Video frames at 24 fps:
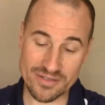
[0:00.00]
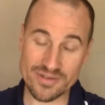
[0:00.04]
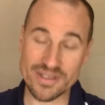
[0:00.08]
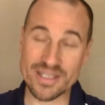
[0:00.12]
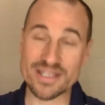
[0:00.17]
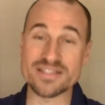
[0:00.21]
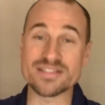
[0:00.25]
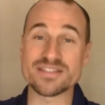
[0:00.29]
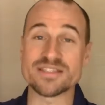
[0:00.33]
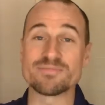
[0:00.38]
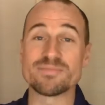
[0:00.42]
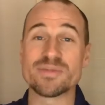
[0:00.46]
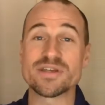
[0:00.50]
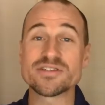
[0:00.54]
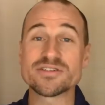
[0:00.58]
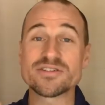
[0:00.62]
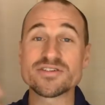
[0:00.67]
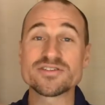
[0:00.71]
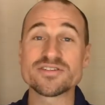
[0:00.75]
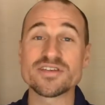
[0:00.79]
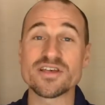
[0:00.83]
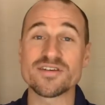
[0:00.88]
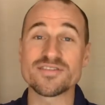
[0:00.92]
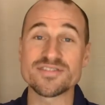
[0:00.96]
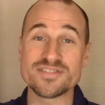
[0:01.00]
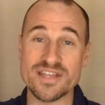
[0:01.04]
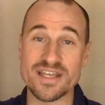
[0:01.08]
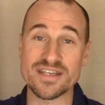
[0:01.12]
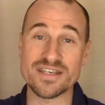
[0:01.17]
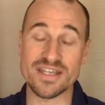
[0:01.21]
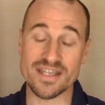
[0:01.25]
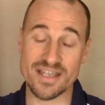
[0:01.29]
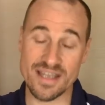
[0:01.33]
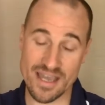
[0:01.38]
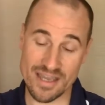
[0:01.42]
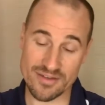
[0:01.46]
Again, submit yourselves then
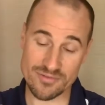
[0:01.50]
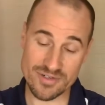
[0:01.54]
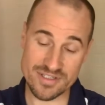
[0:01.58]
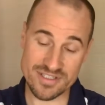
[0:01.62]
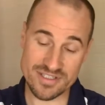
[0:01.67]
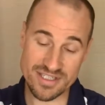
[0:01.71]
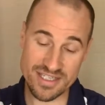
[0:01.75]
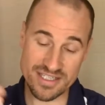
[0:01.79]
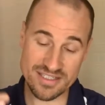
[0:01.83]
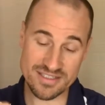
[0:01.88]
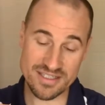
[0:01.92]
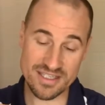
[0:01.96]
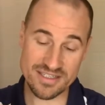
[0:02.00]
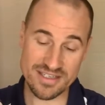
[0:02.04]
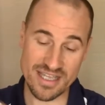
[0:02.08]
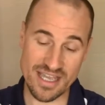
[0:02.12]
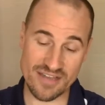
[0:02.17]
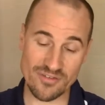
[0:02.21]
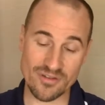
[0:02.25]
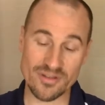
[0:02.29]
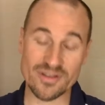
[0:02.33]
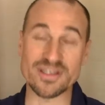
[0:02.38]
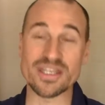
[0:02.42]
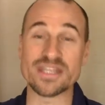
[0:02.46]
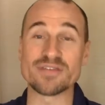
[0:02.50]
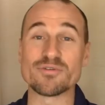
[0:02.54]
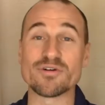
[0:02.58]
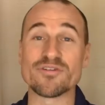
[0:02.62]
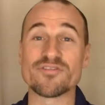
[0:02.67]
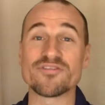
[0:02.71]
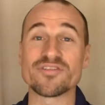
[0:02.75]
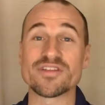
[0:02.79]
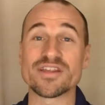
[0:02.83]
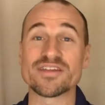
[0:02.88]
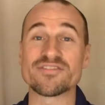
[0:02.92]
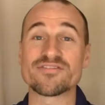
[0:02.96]
to God. Resist the devil and he will
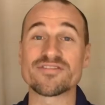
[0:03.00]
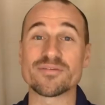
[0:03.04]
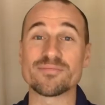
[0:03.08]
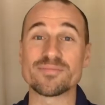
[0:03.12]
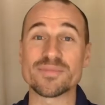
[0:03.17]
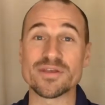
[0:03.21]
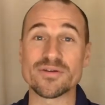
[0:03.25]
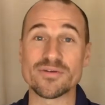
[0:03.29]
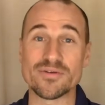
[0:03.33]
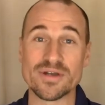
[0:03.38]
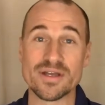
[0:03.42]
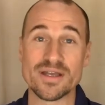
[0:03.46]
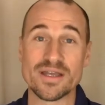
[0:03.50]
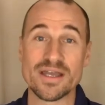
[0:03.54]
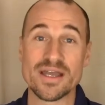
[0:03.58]
flee from you.